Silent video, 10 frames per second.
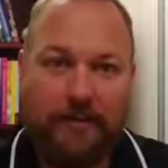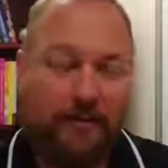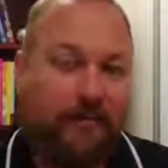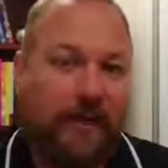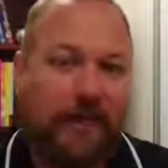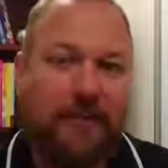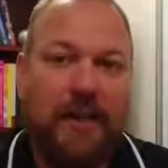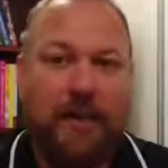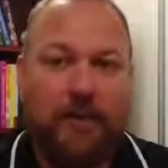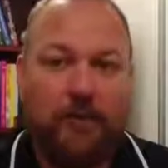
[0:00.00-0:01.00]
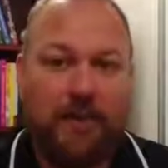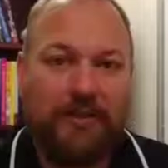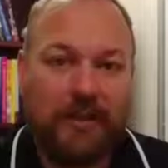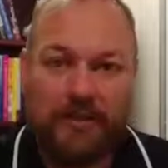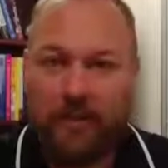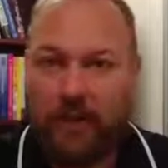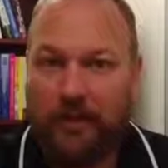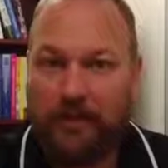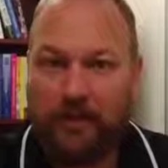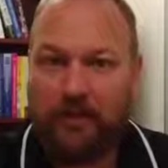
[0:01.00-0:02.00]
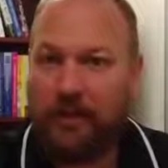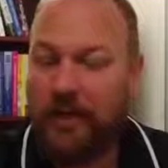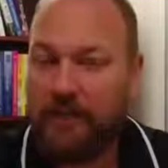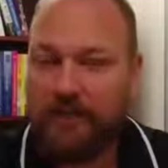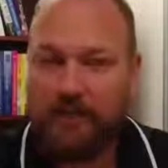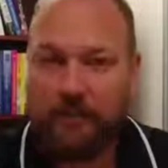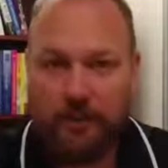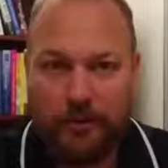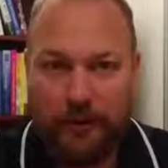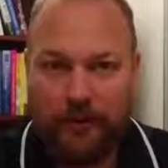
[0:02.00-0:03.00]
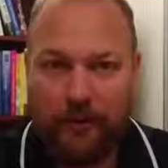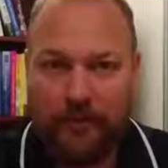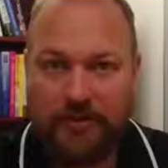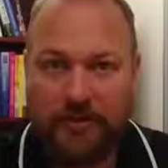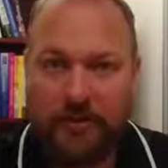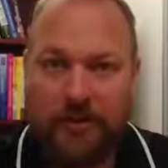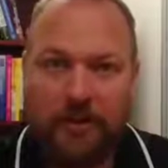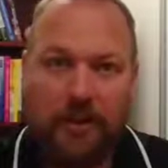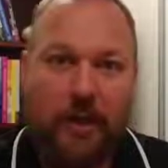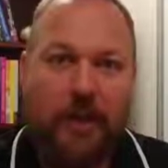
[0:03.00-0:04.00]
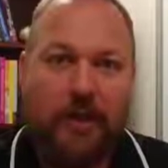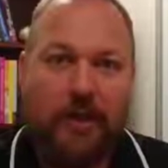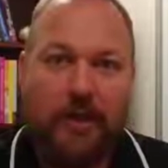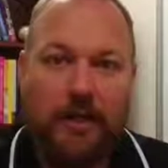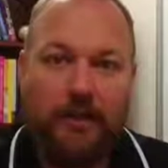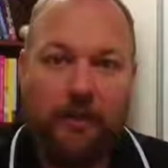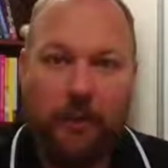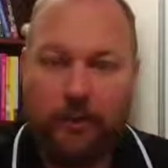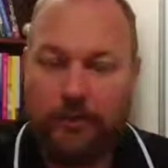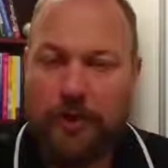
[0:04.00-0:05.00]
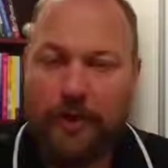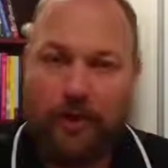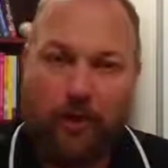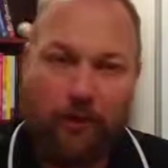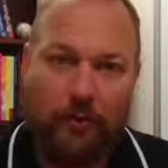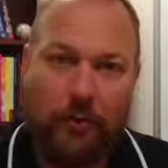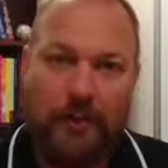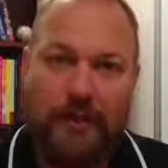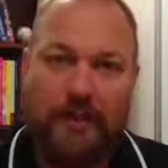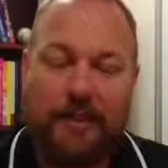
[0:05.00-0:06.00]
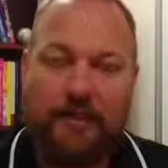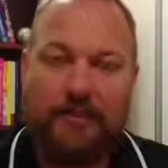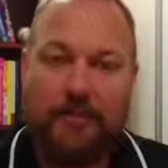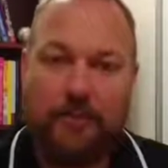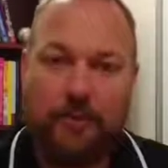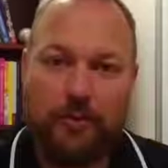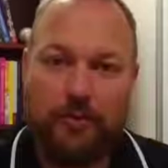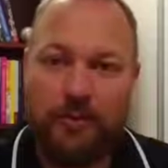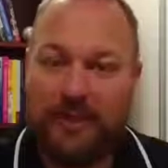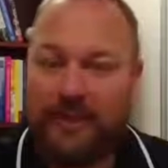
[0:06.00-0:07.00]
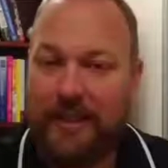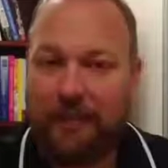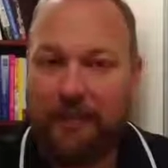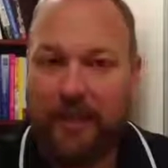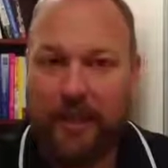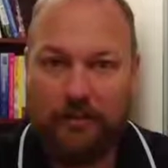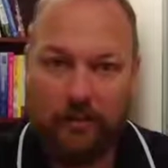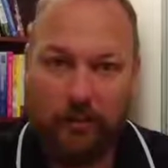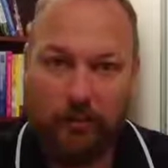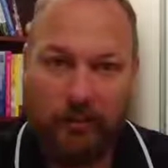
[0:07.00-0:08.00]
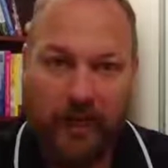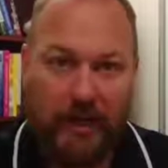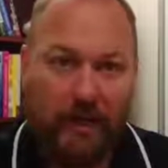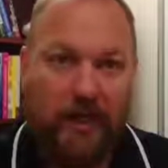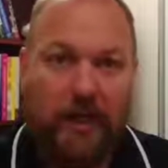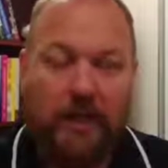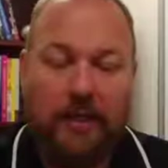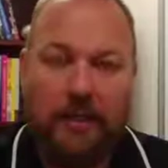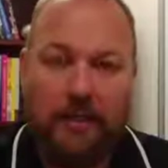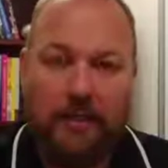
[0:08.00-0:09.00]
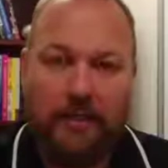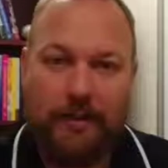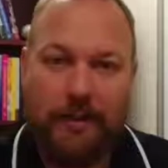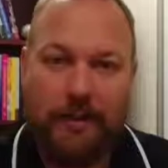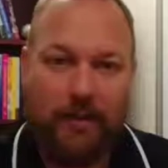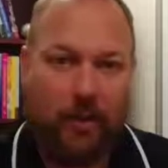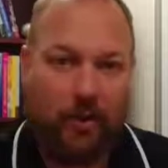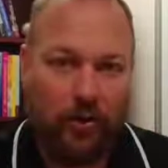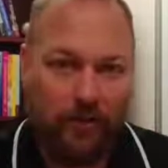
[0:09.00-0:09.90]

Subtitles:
In fact, many times in my office with patients that we're treating for this condition, we will track it all the way into the hip and the lower back, and it